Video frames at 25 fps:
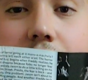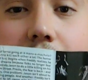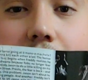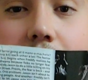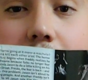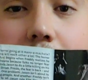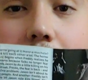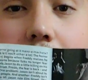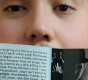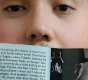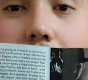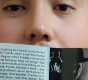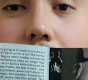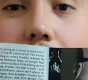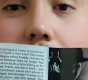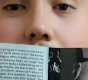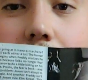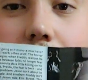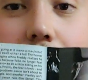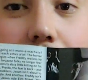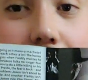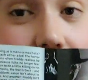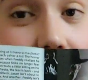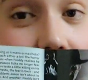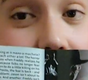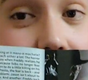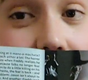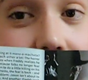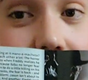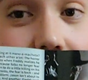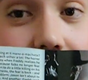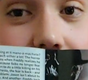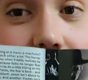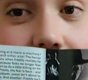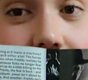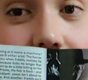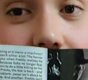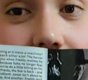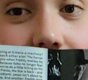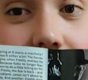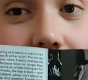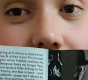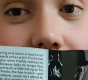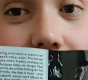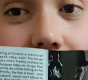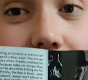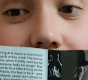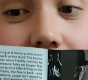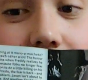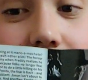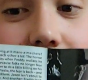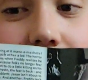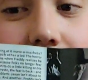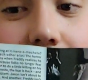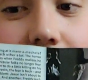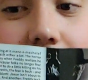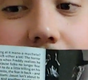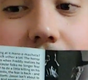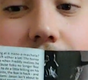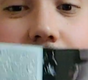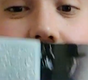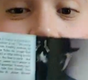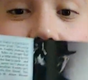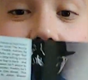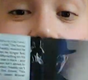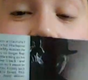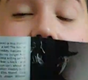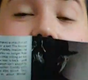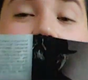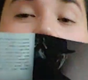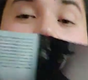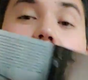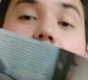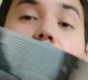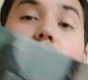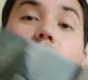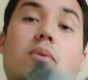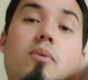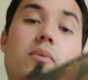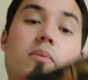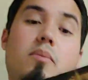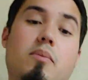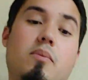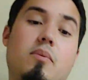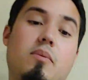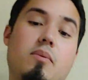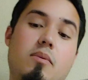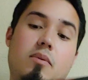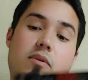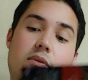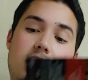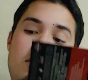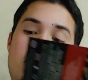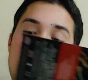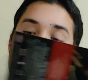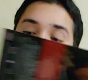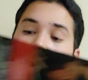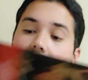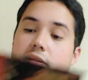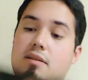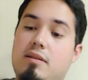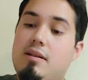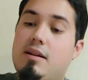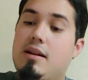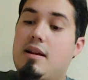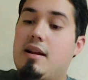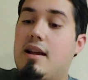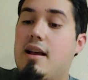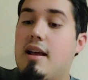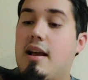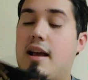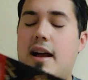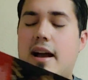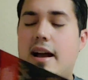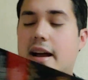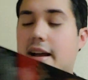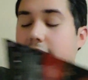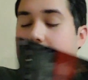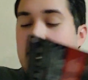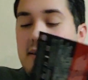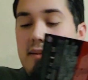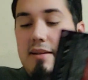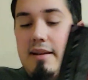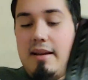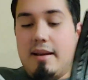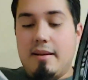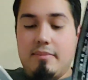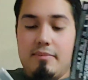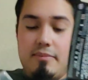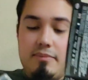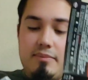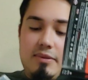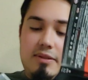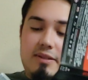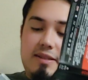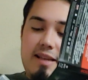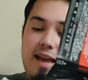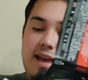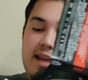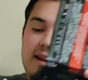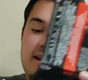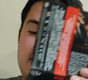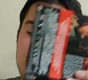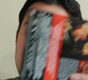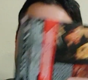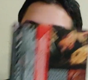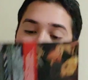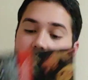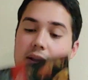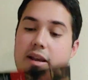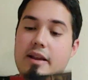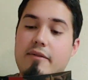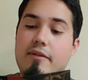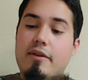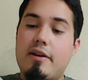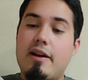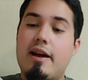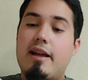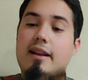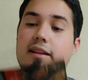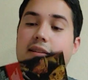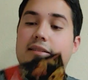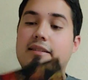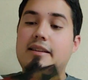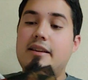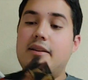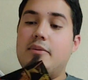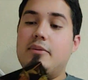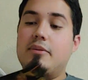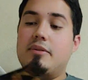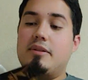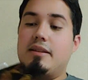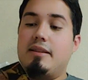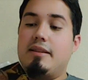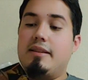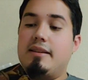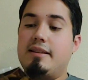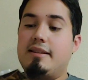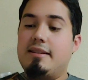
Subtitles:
Versus. That's a cool card. I am saddened that we never got a sequel to this.